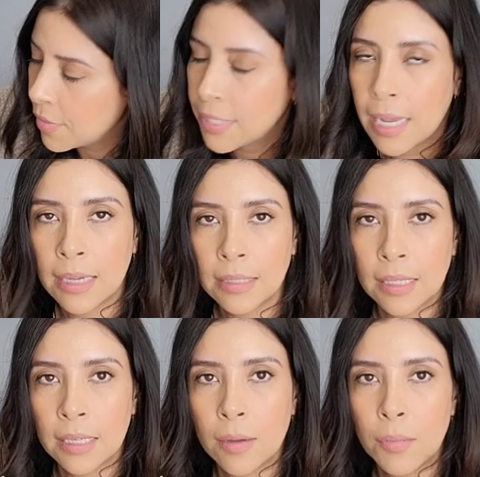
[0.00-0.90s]
The tags
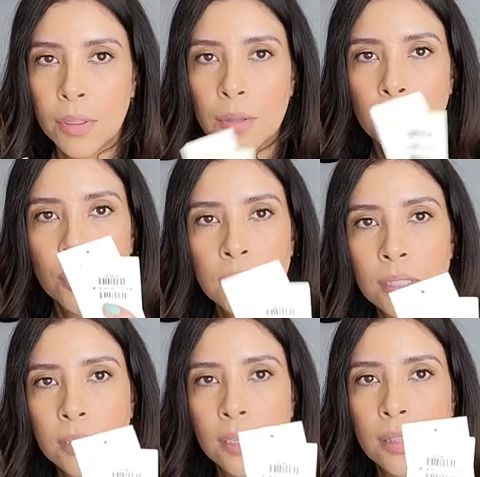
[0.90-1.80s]
that come with the
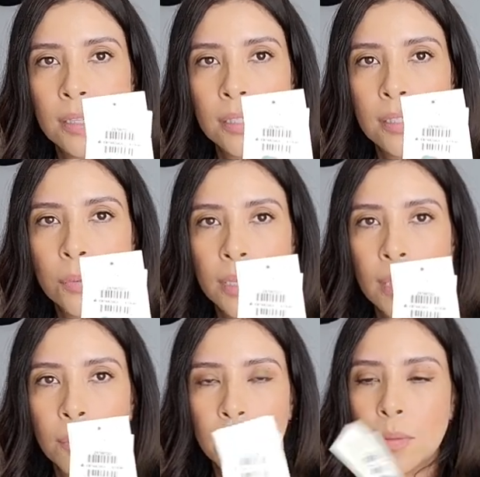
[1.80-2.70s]
purse, and this is what
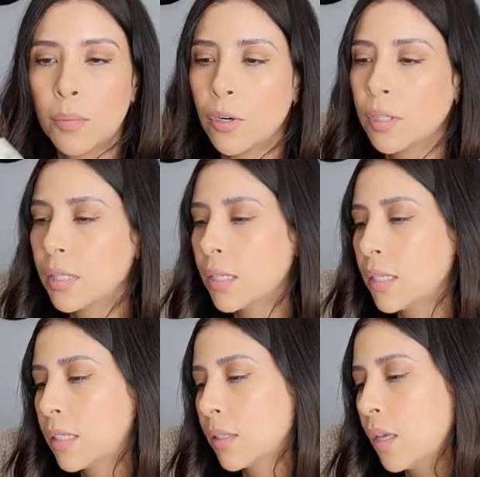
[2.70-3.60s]
came with the purse.
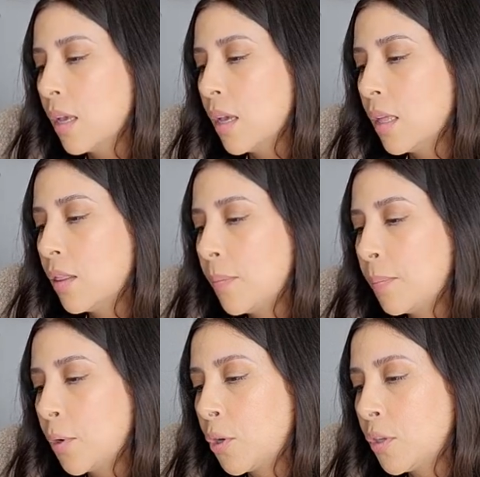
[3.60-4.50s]
The
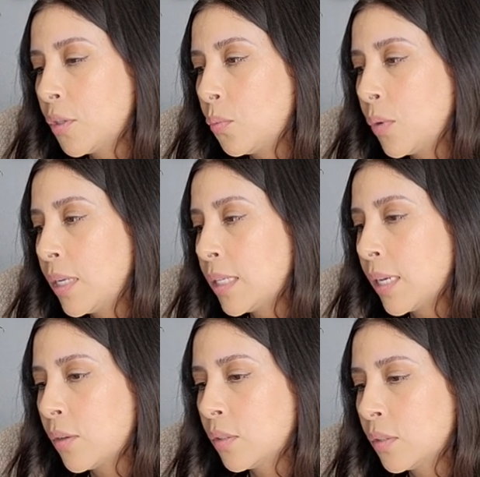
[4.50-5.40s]
purse
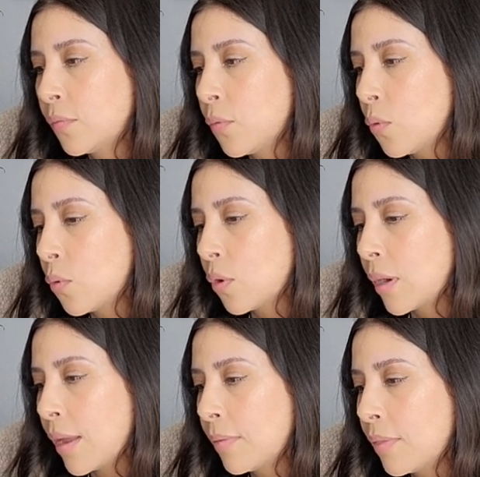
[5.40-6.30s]
retails
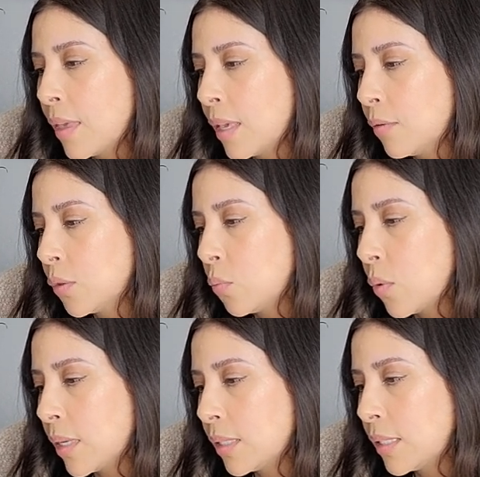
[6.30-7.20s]
for, I think it was
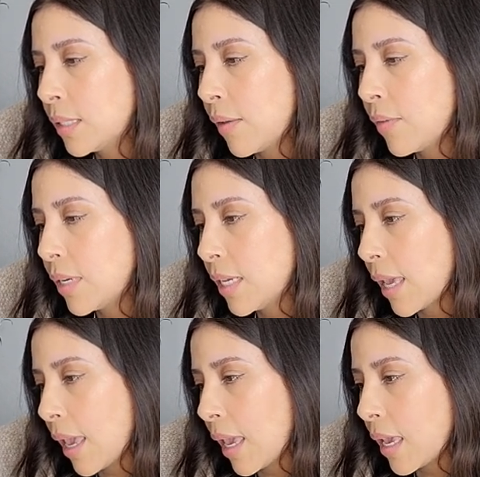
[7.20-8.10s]

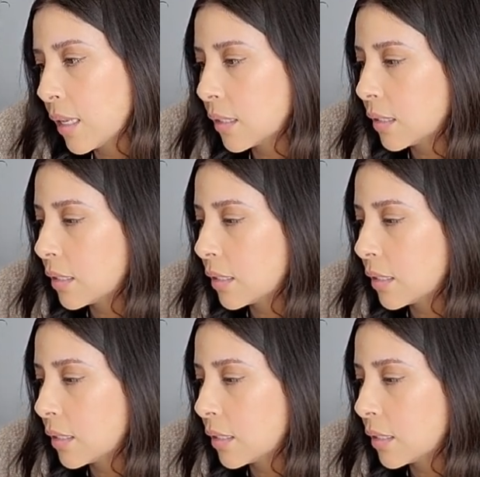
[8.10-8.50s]
$178.